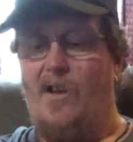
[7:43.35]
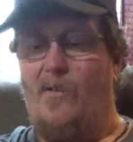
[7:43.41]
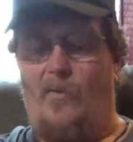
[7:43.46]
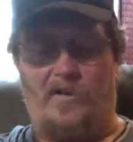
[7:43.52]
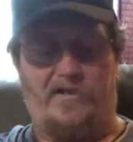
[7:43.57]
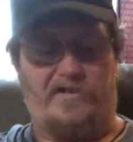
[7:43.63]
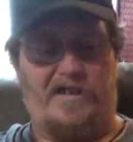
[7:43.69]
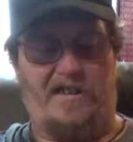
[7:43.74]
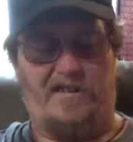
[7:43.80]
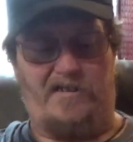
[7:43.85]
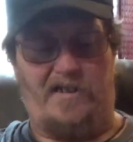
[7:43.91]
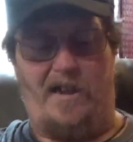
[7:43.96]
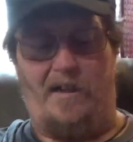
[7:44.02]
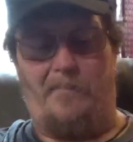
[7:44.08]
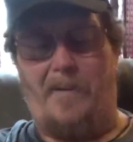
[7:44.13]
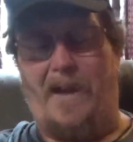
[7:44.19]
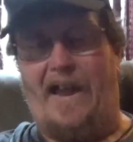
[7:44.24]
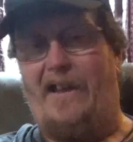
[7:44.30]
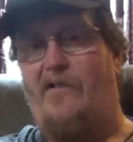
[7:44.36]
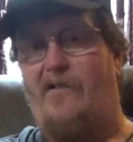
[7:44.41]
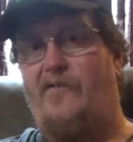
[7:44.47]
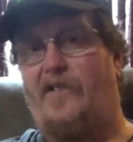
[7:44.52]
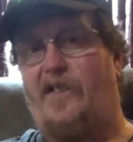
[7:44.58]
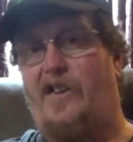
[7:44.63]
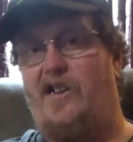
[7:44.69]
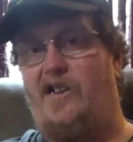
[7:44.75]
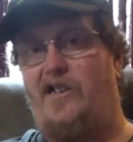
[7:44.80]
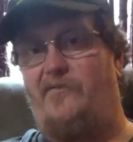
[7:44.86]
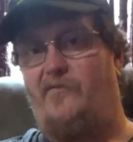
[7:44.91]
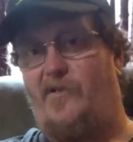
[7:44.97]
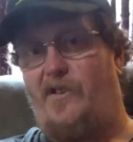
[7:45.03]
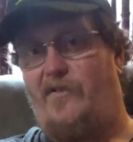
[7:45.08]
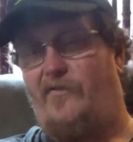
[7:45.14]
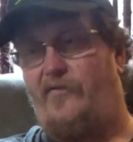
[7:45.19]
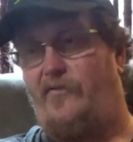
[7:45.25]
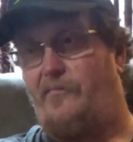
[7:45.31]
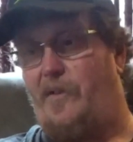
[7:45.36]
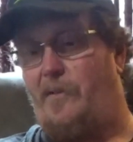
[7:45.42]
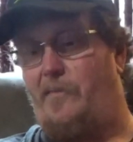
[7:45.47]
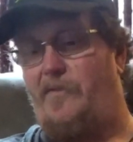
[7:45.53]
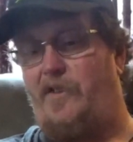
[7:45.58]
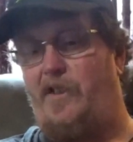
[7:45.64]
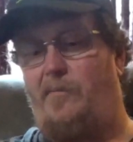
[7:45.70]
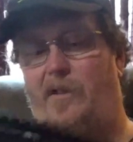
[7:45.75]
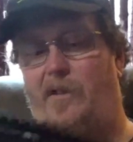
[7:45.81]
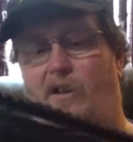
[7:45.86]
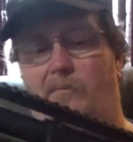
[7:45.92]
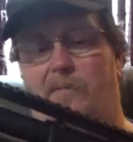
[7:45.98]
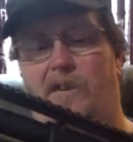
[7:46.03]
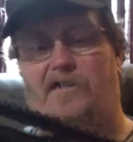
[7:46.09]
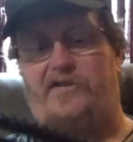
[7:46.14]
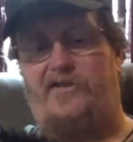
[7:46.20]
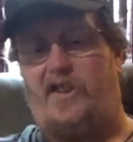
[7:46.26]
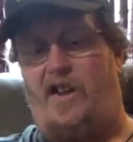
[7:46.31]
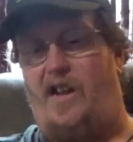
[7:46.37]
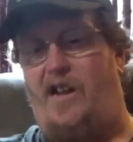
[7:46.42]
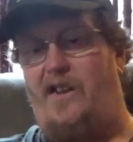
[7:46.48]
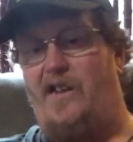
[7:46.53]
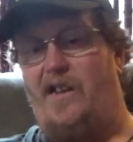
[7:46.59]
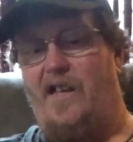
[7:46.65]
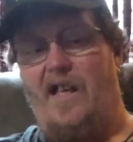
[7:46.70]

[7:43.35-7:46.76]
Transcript: once I pattern the gun with both double-aught buckshot